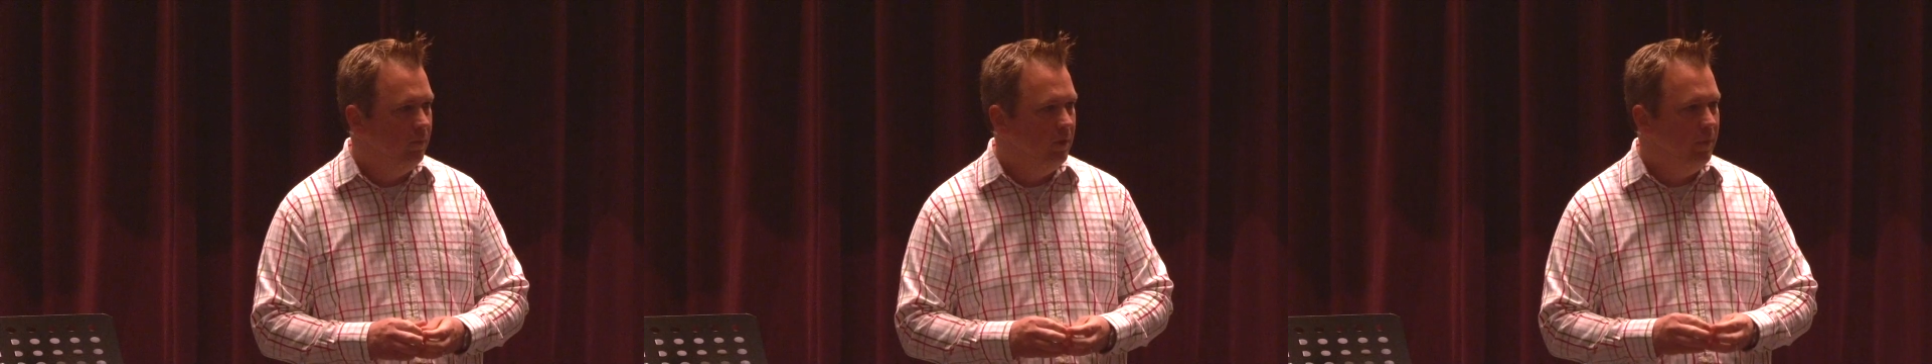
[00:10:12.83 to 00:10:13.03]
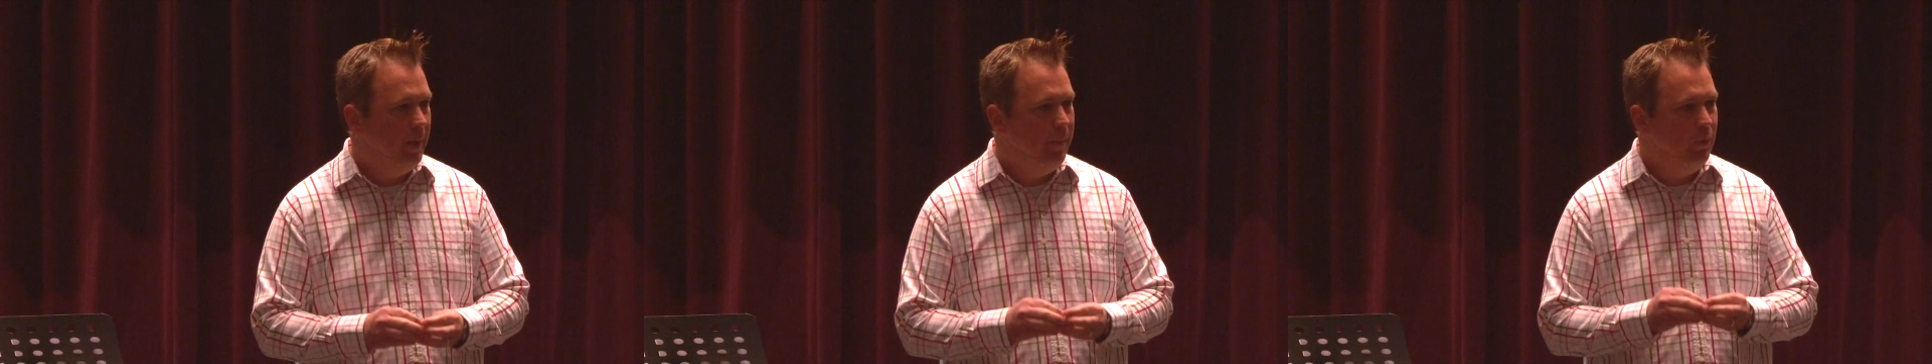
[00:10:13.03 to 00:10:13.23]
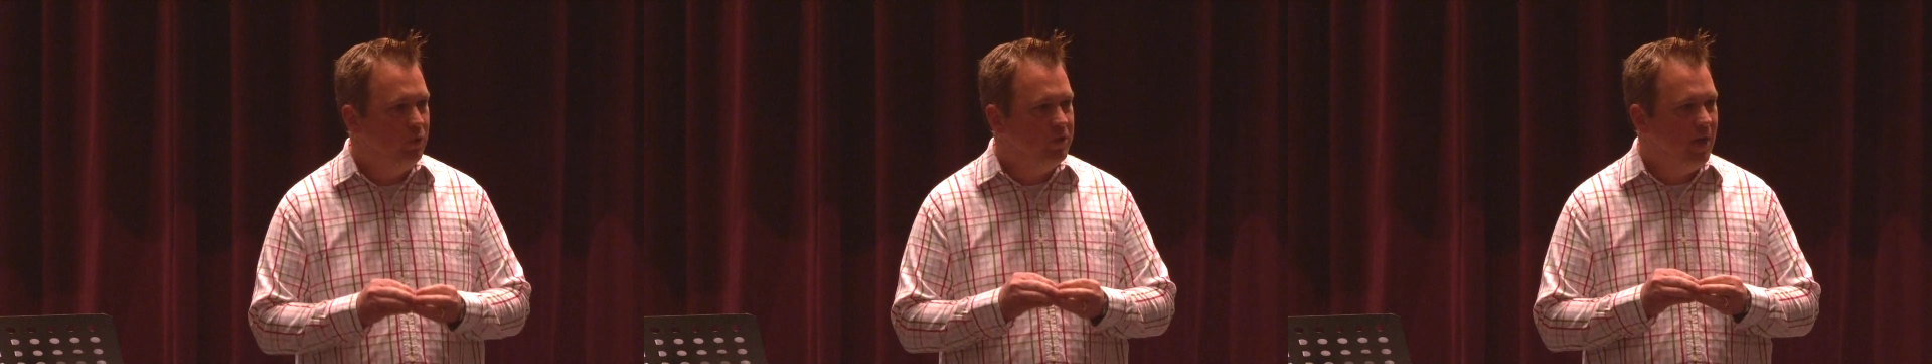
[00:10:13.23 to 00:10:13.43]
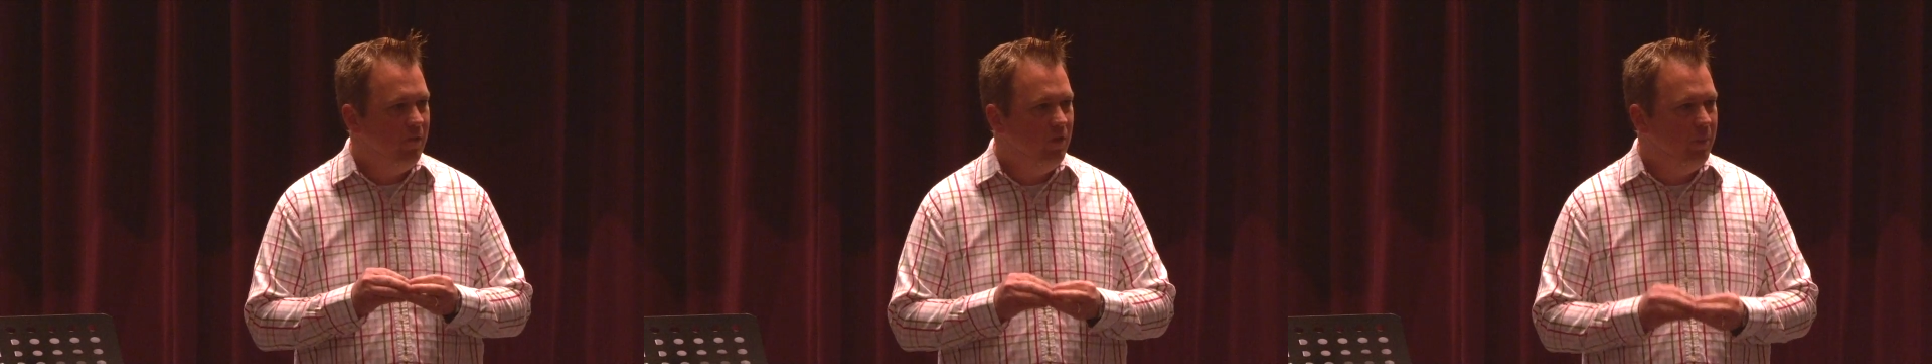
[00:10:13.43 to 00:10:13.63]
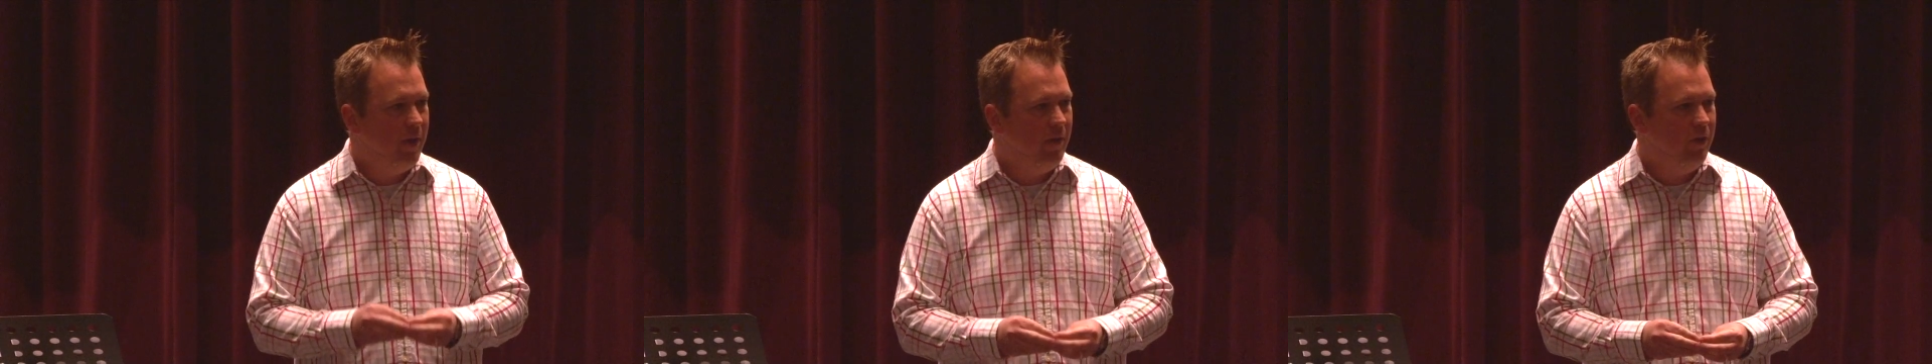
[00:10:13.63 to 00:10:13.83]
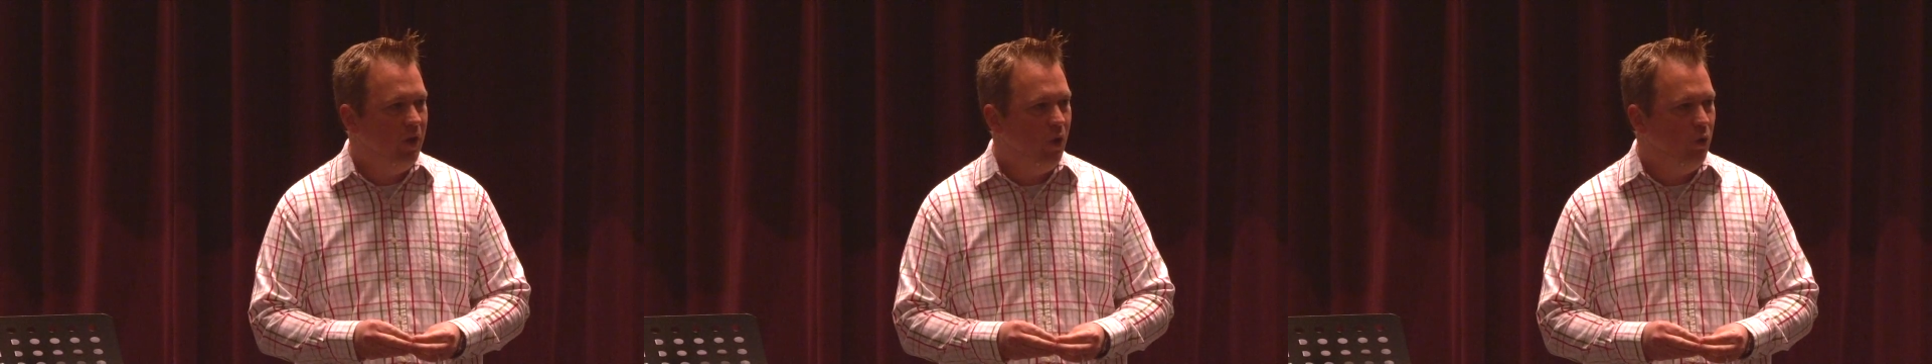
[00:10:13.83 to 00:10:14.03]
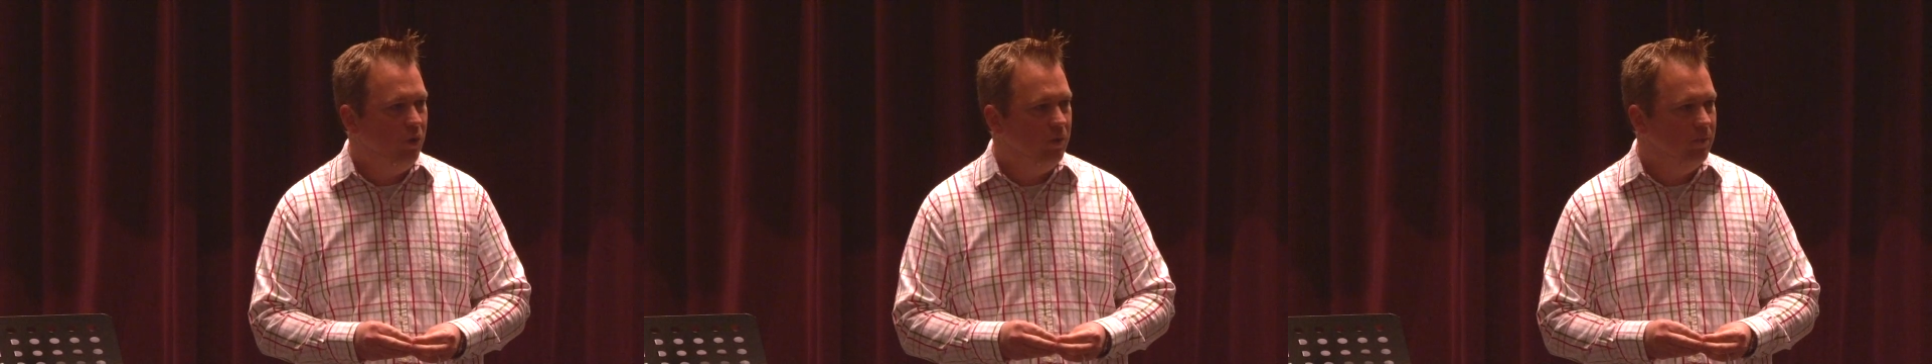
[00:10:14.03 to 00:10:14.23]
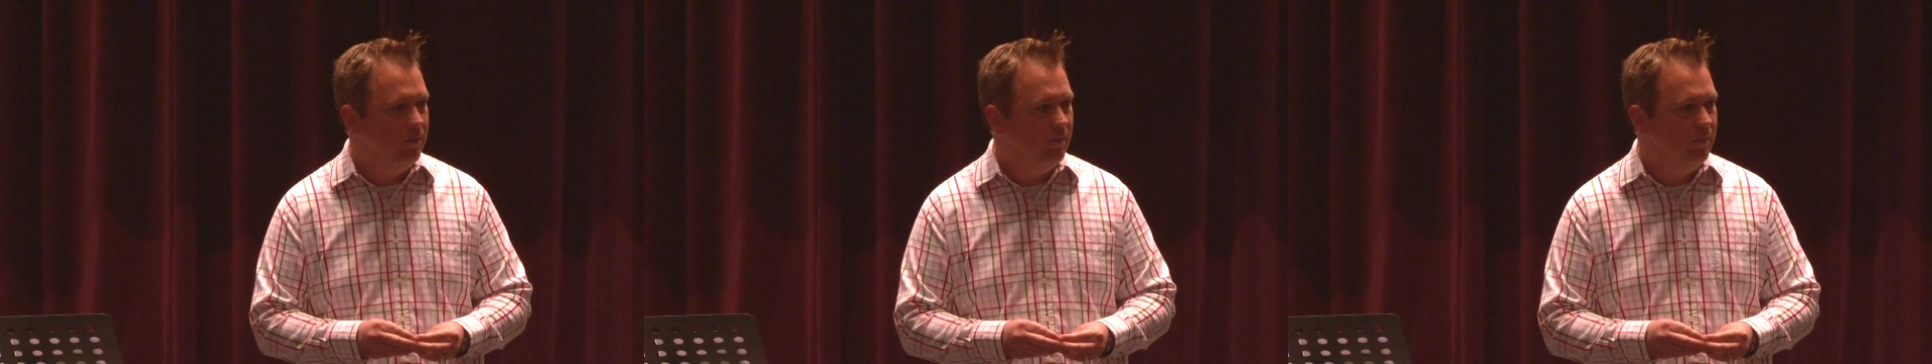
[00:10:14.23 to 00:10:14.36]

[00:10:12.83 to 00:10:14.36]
The baby was covered by the coat.